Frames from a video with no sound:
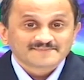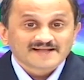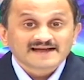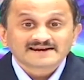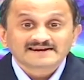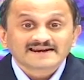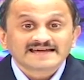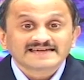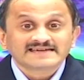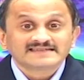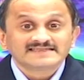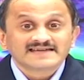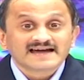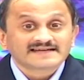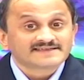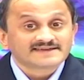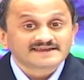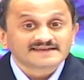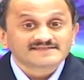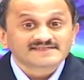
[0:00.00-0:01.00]
unlike the
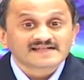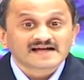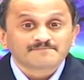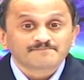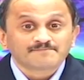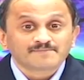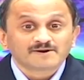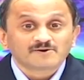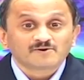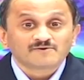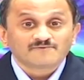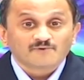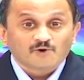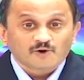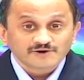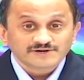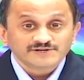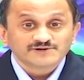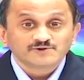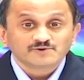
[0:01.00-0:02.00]
other example of
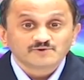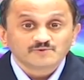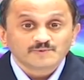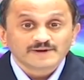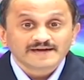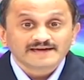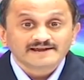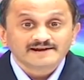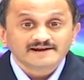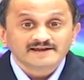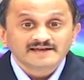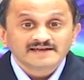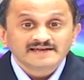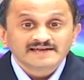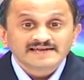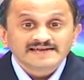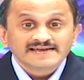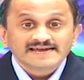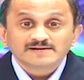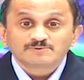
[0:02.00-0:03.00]
audio where
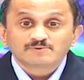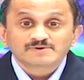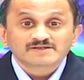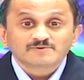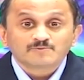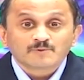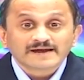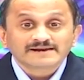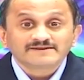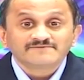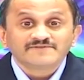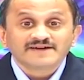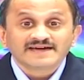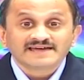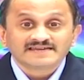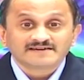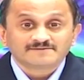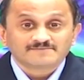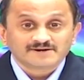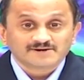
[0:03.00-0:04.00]
it was a one
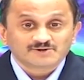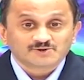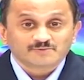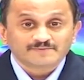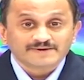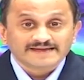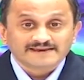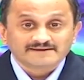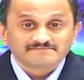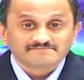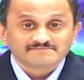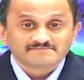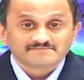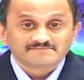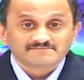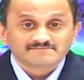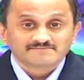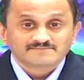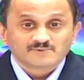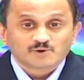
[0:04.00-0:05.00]
variable domain,
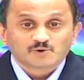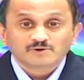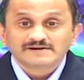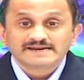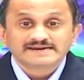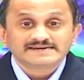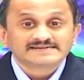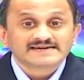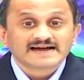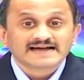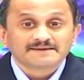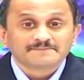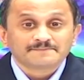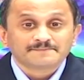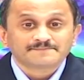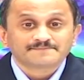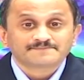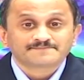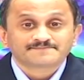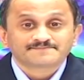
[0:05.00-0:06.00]
only time.
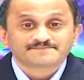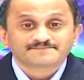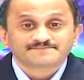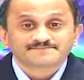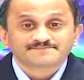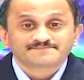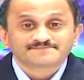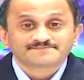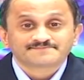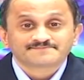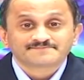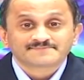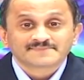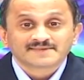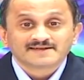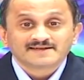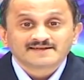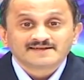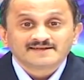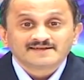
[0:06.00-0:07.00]

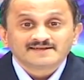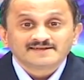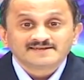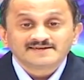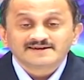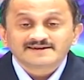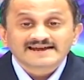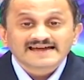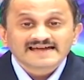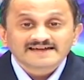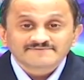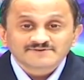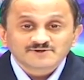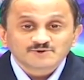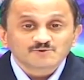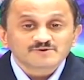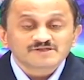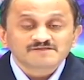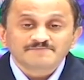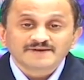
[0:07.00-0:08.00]
Here I have
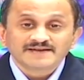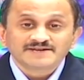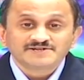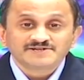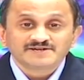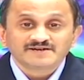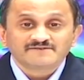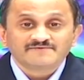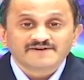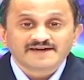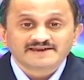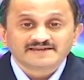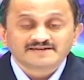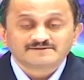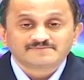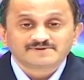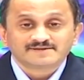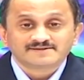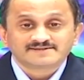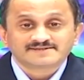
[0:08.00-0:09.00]
two spatial
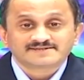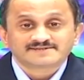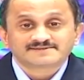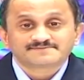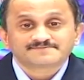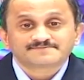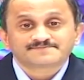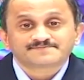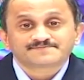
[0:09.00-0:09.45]
variables.